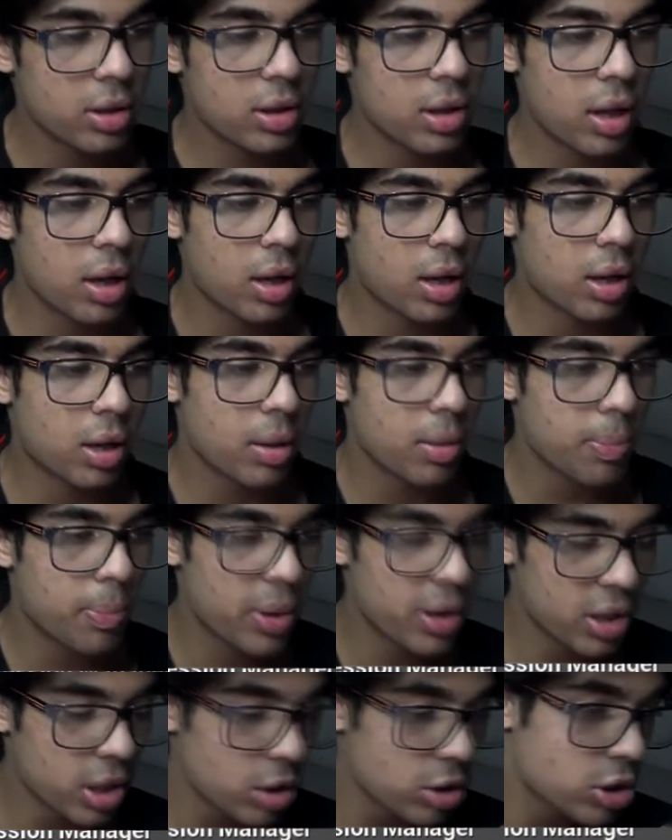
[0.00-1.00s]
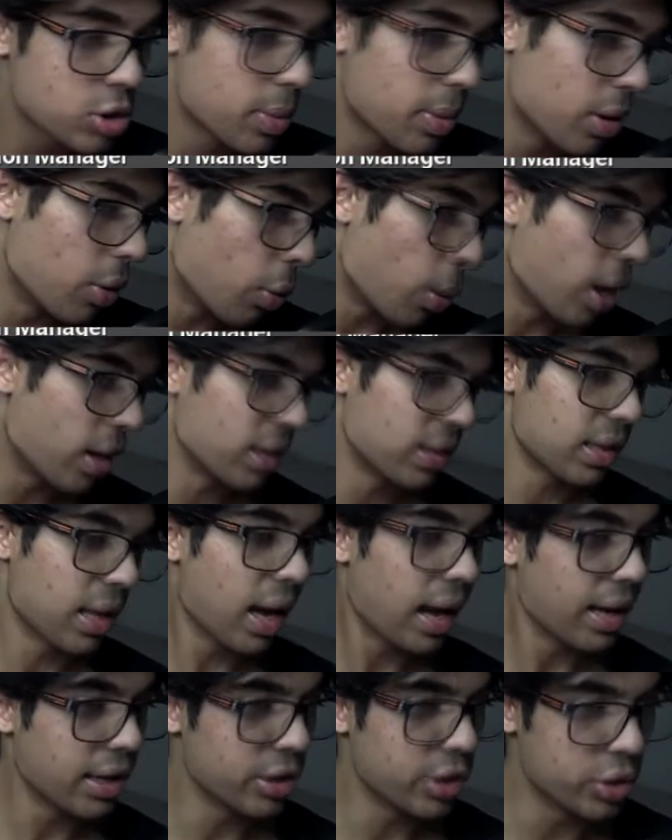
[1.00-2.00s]
the penultimate one
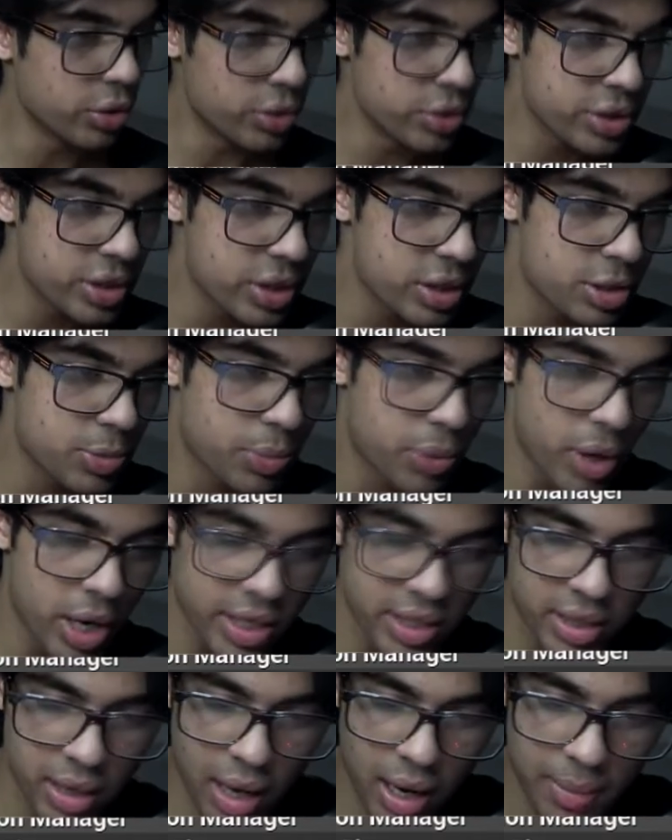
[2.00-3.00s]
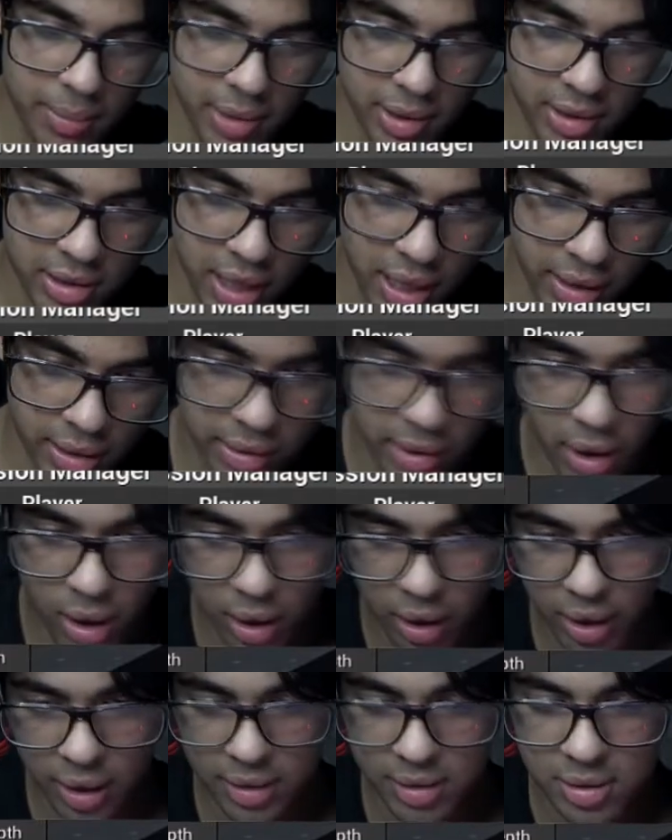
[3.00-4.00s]
that I use is pressure aiming 10
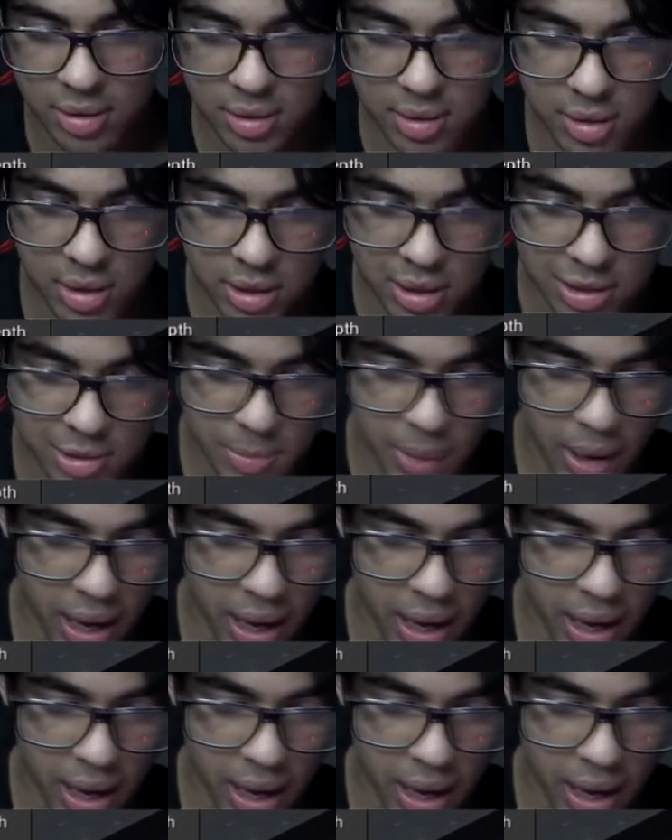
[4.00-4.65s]
targets. This is